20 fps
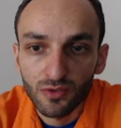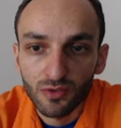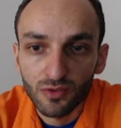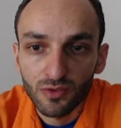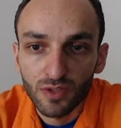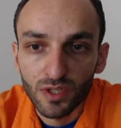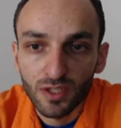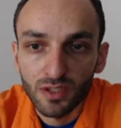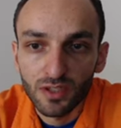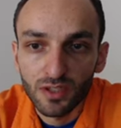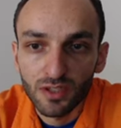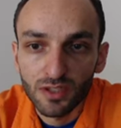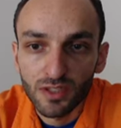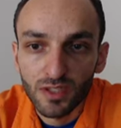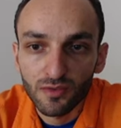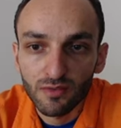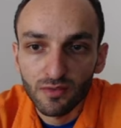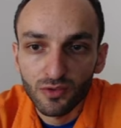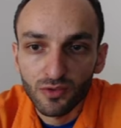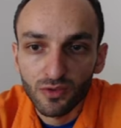
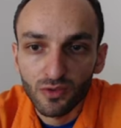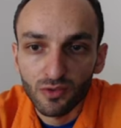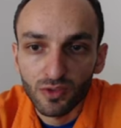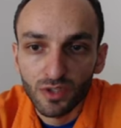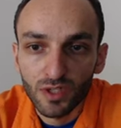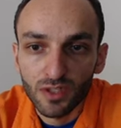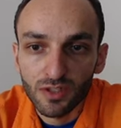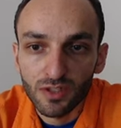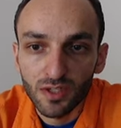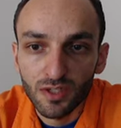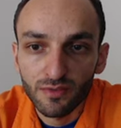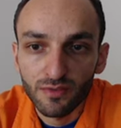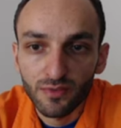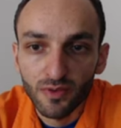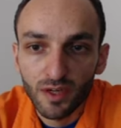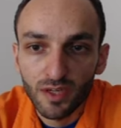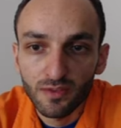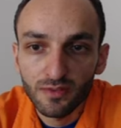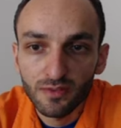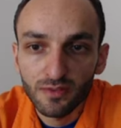97, short castle
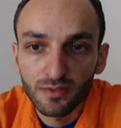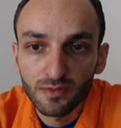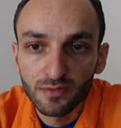f5.